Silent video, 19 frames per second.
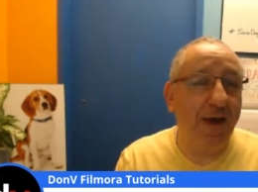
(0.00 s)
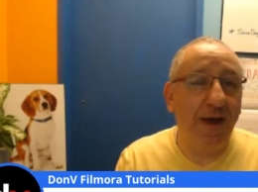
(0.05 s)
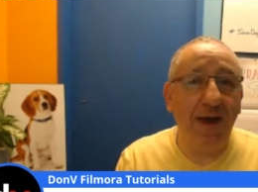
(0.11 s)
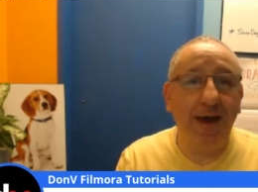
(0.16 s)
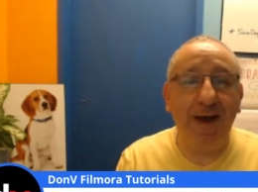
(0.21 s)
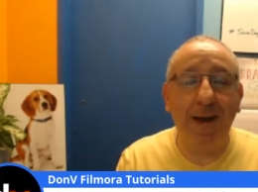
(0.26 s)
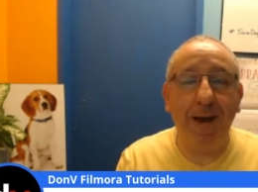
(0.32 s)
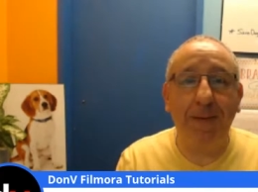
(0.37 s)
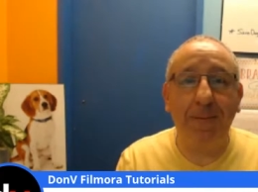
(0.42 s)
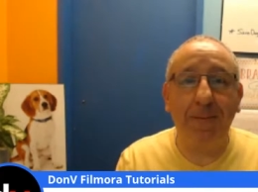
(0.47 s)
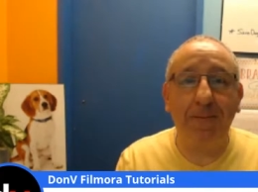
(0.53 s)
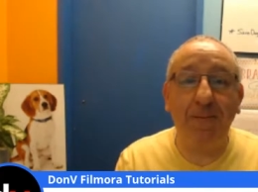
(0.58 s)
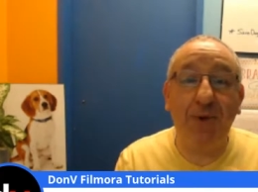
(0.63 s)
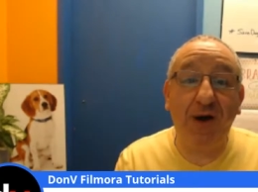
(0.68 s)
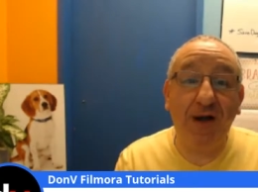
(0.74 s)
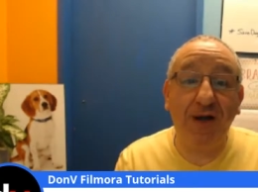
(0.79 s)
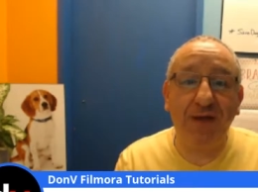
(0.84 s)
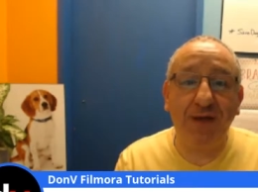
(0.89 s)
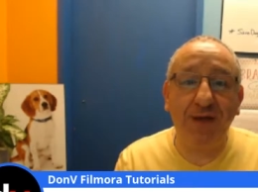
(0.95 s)
Uh,
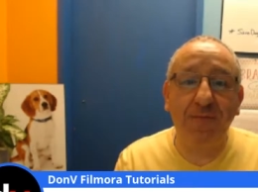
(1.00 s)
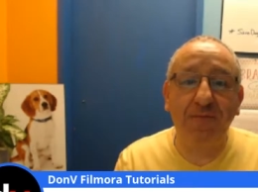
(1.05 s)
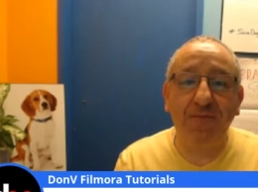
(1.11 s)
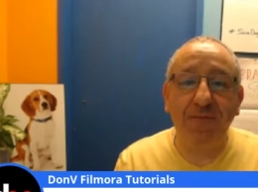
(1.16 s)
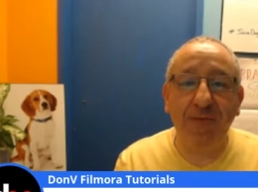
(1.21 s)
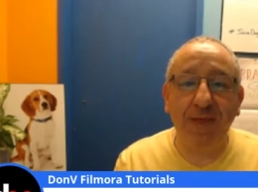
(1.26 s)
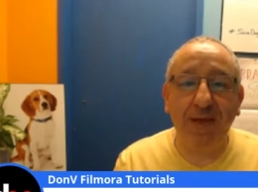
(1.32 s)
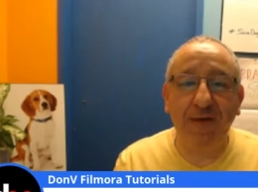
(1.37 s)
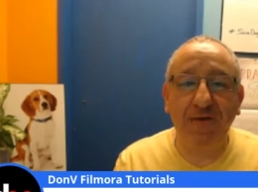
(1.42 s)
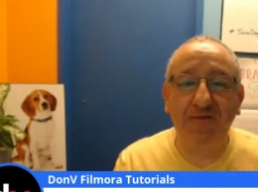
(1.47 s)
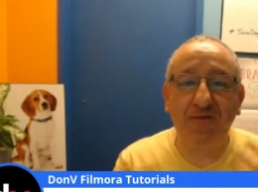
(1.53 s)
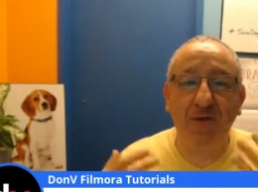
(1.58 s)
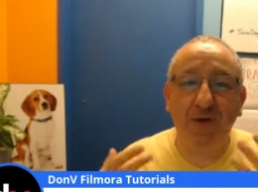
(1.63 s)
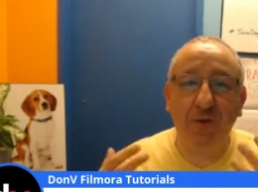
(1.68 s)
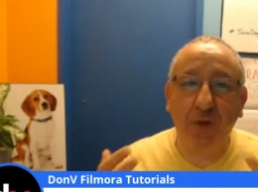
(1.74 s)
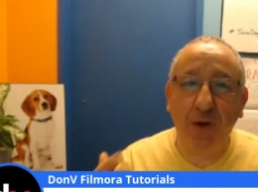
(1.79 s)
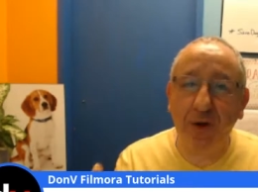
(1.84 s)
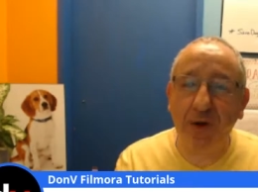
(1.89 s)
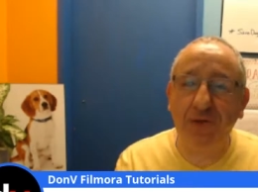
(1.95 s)
but if you're
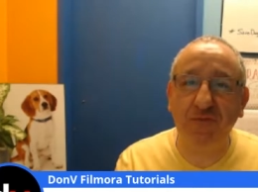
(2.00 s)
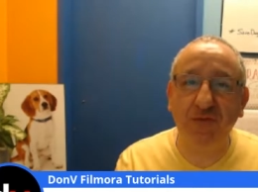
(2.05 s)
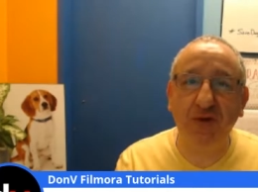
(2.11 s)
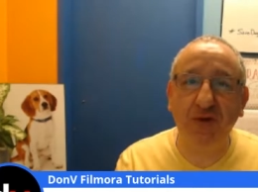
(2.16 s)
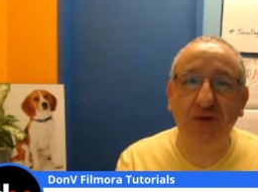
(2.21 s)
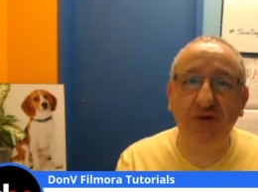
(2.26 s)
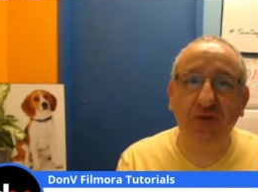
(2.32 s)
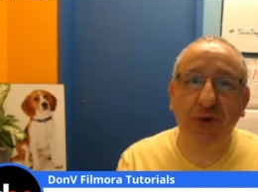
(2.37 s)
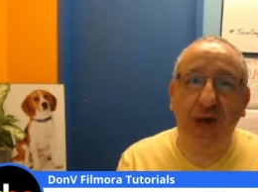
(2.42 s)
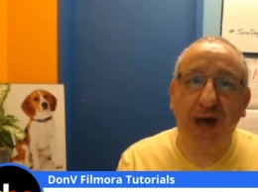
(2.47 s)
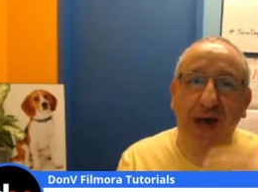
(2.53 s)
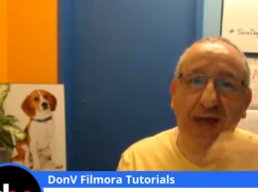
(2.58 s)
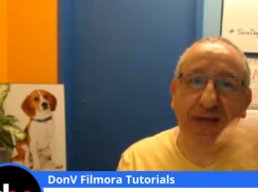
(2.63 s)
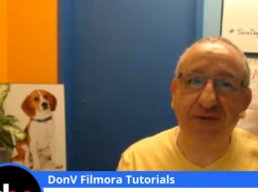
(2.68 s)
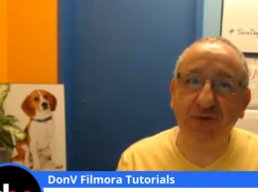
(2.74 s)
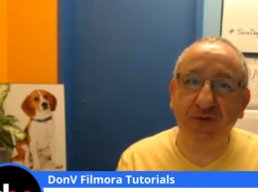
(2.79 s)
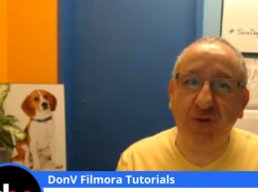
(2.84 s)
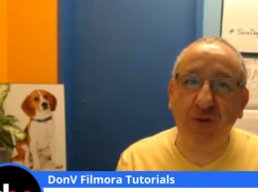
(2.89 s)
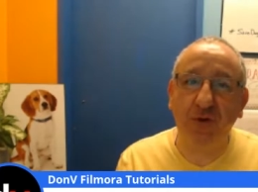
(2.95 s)
one of those who has
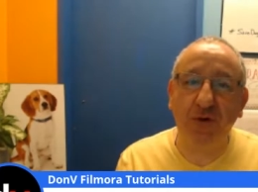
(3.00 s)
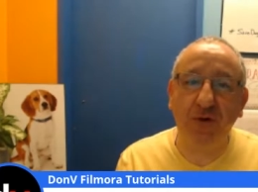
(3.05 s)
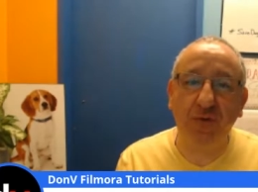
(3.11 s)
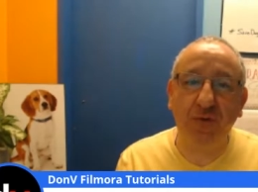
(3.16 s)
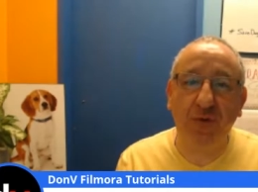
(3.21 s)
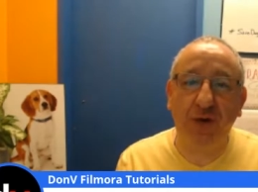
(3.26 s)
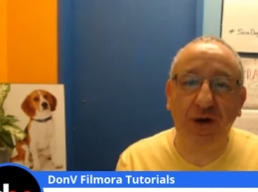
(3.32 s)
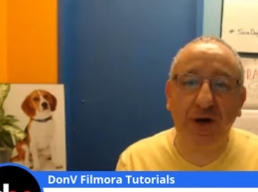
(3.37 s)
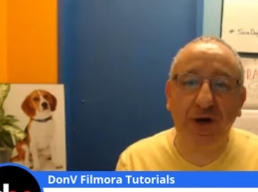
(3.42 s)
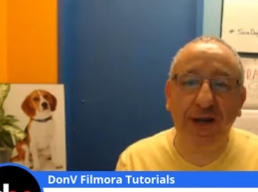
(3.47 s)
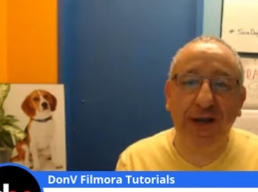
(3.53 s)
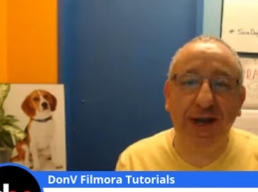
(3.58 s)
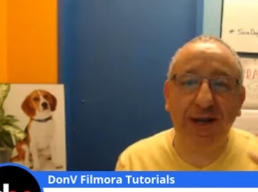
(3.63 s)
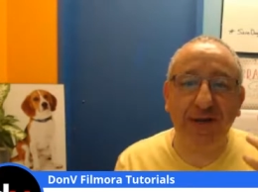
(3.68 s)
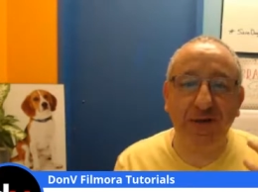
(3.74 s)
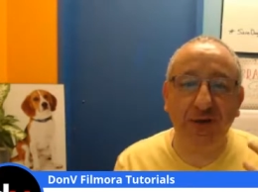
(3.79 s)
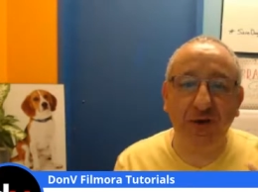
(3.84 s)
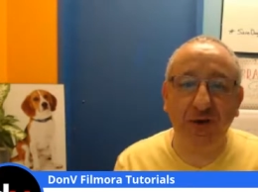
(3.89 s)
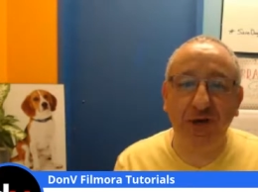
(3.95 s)
to go to work
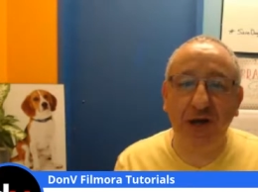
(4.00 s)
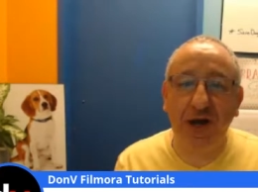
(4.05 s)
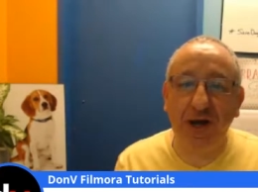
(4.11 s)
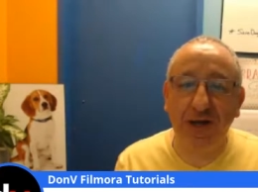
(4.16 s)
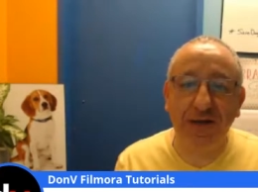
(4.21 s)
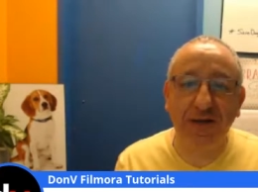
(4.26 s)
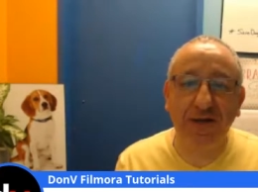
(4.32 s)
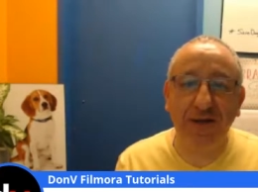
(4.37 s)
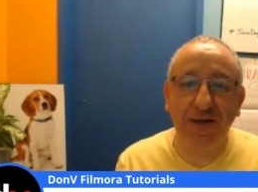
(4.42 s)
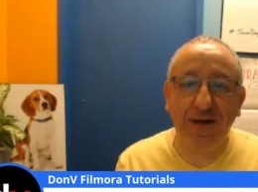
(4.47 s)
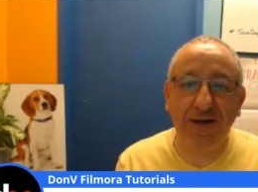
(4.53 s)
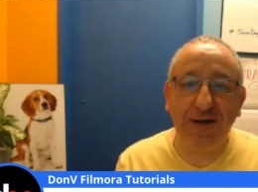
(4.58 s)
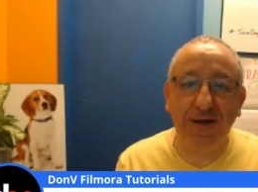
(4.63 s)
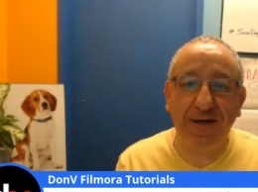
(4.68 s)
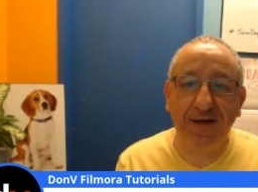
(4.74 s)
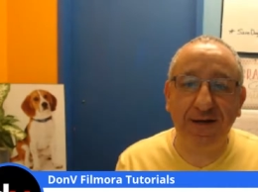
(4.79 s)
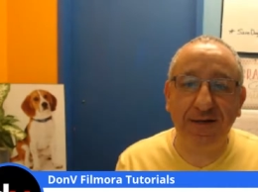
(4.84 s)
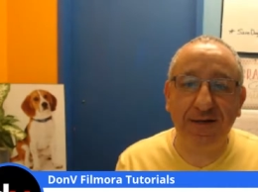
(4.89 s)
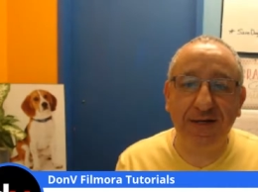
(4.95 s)
and you're not
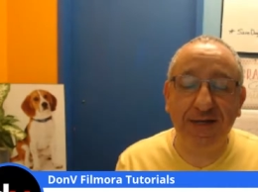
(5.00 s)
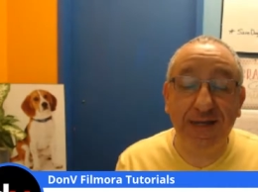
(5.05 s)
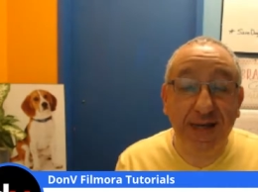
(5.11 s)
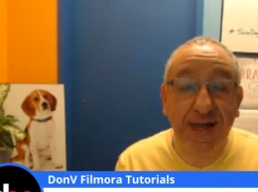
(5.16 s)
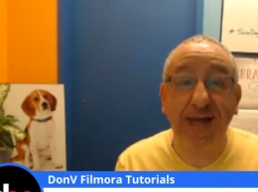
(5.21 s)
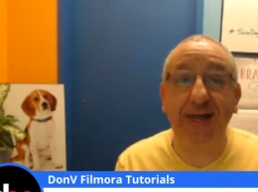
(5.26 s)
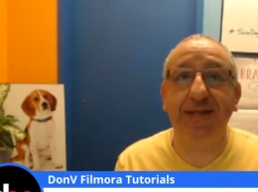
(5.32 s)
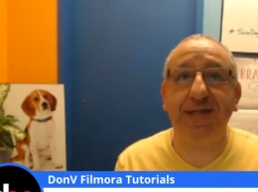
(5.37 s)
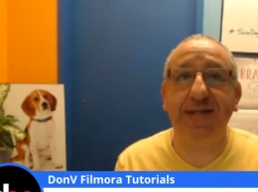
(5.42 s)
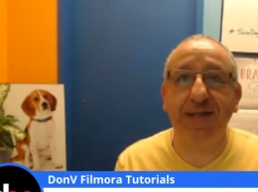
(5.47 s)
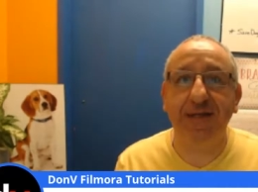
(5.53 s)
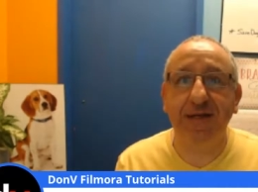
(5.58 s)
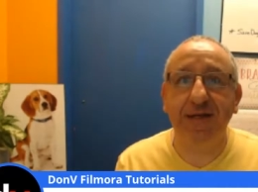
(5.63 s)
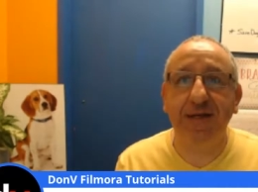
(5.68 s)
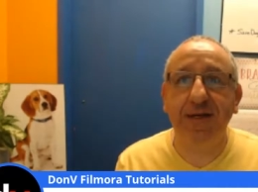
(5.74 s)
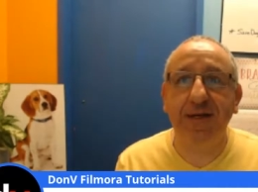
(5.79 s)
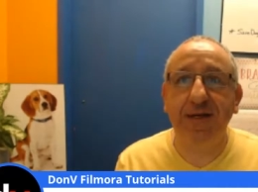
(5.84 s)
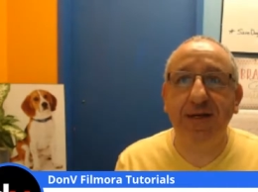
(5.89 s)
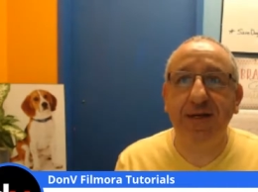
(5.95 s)
uh, yet
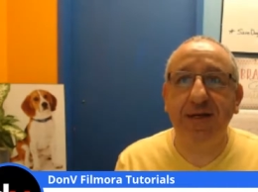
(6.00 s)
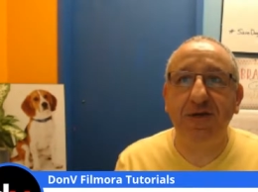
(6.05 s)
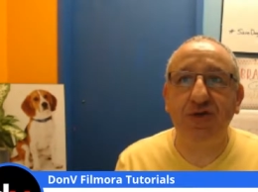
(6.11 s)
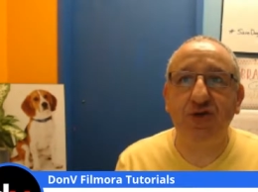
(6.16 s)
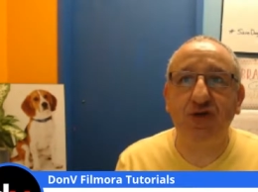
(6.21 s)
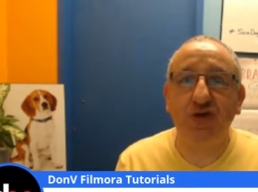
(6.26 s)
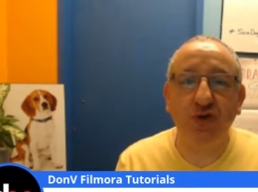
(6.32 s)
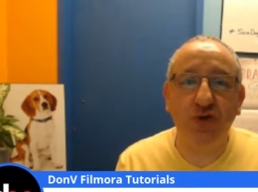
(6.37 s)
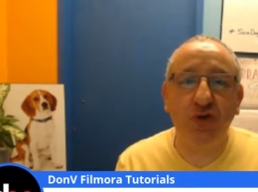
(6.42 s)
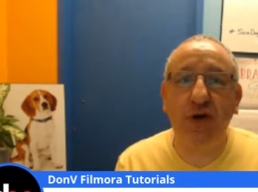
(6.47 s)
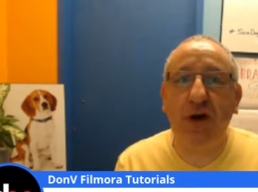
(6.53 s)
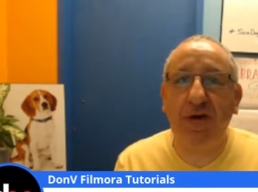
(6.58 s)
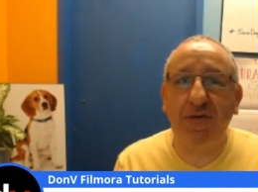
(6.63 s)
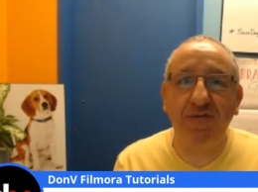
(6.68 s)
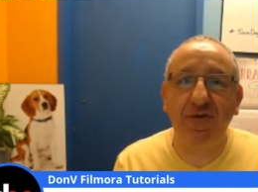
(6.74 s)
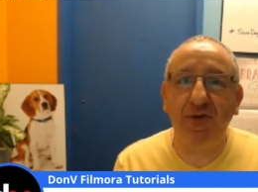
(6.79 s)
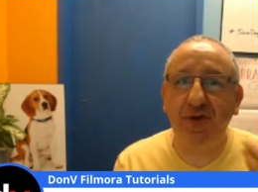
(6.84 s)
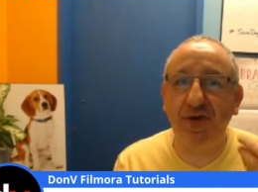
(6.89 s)
sure of your